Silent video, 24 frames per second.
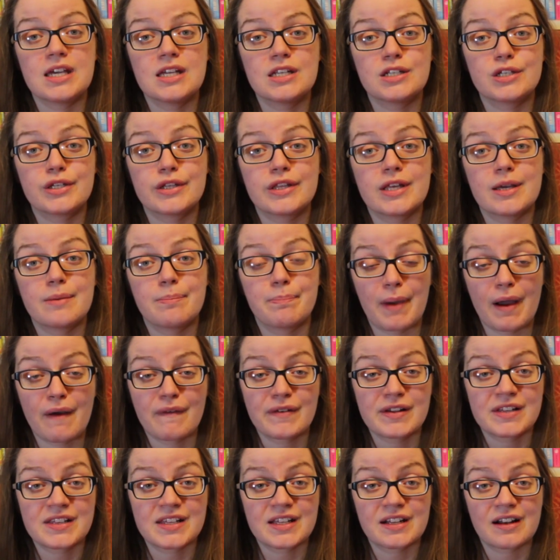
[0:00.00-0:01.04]
into the
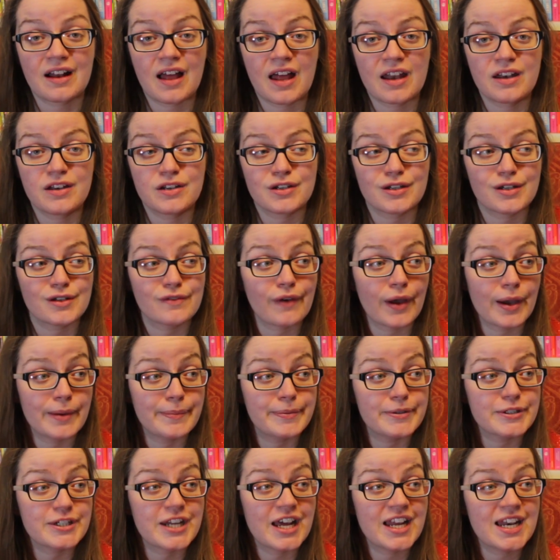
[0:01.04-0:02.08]
embarrassing land of I
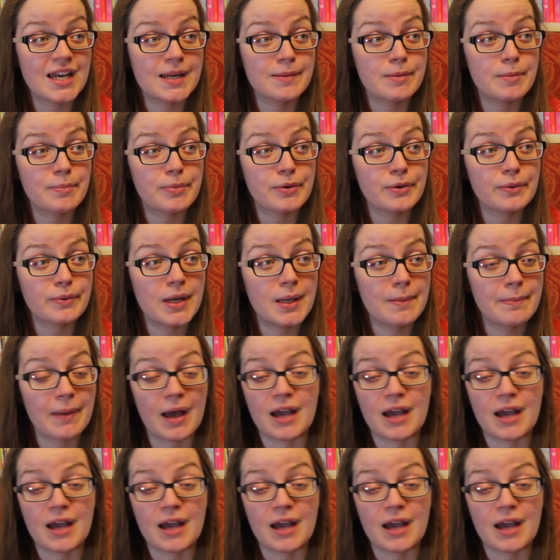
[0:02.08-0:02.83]
pretend I'm a bookworm,